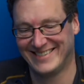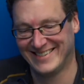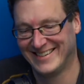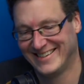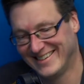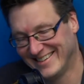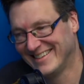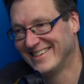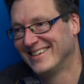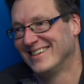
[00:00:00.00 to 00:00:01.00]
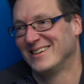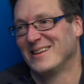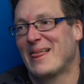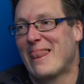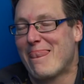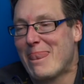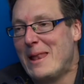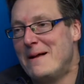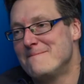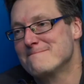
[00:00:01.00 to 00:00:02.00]
But anyway, no, or
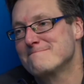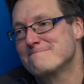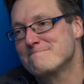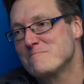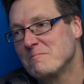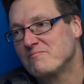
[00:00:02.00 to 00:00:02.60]
actually, best of all,